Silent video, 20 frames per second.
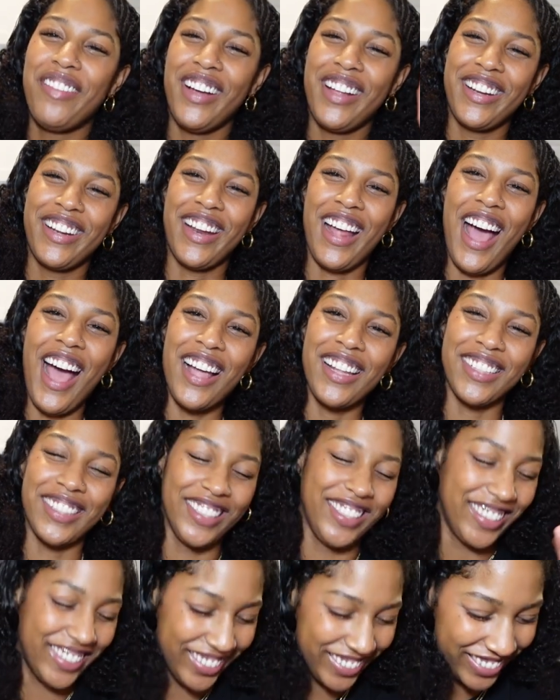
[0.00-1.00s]
hundred dollars
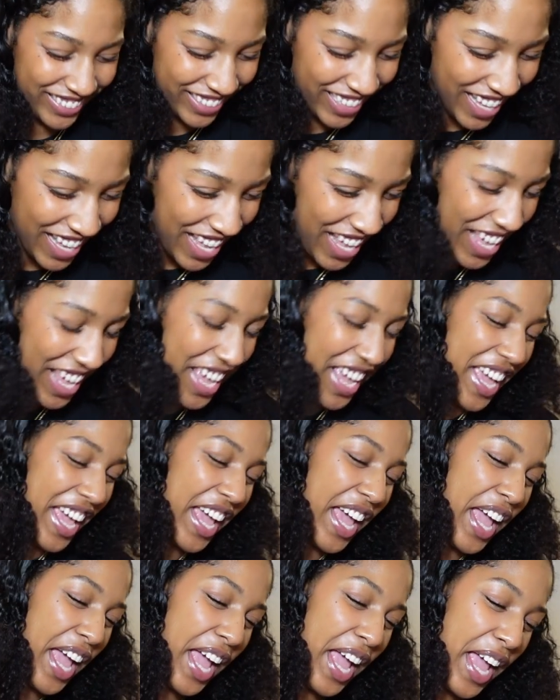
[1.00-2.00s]

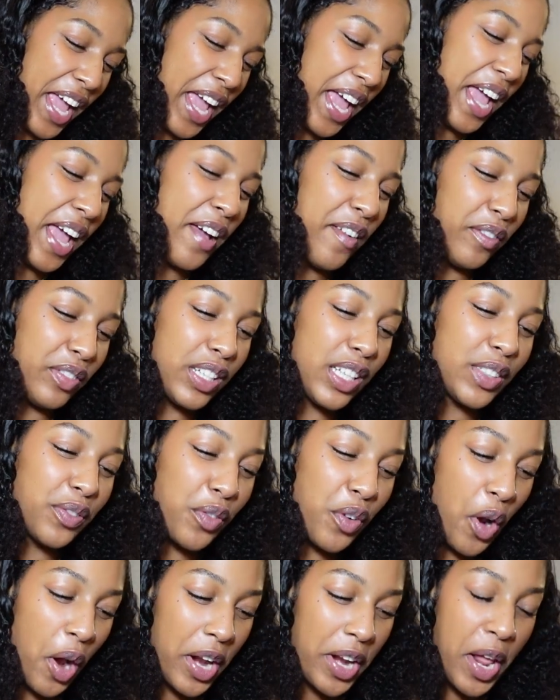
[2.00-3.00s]
and just
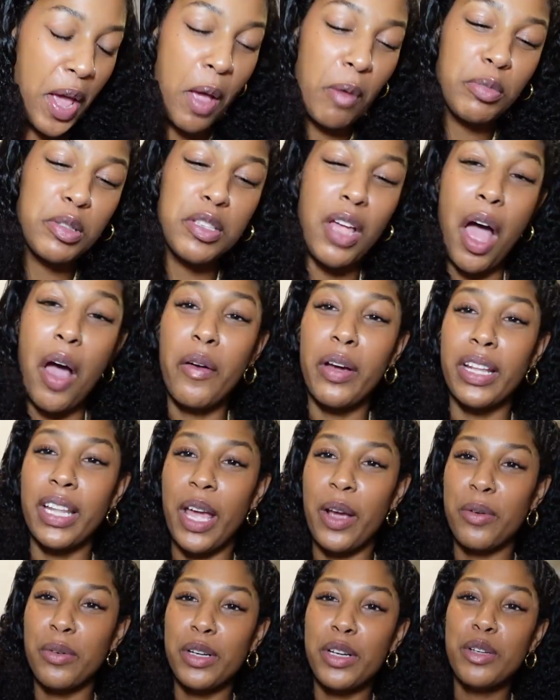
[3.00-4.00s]
for a damn sew-in.
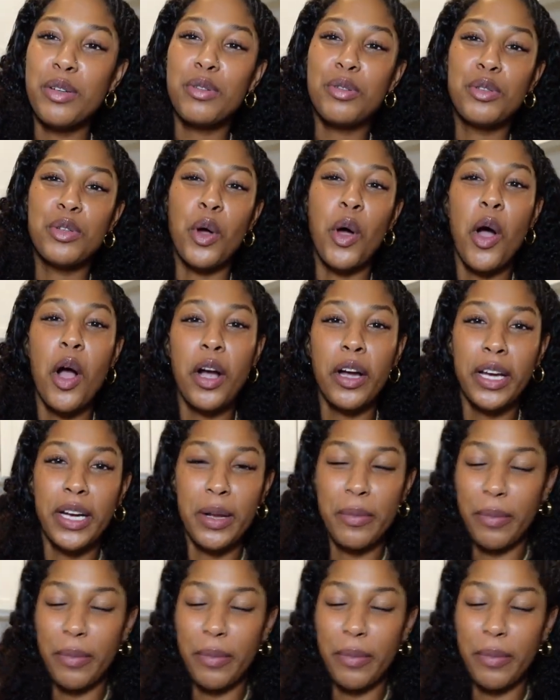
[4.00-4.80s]
Like what are you talking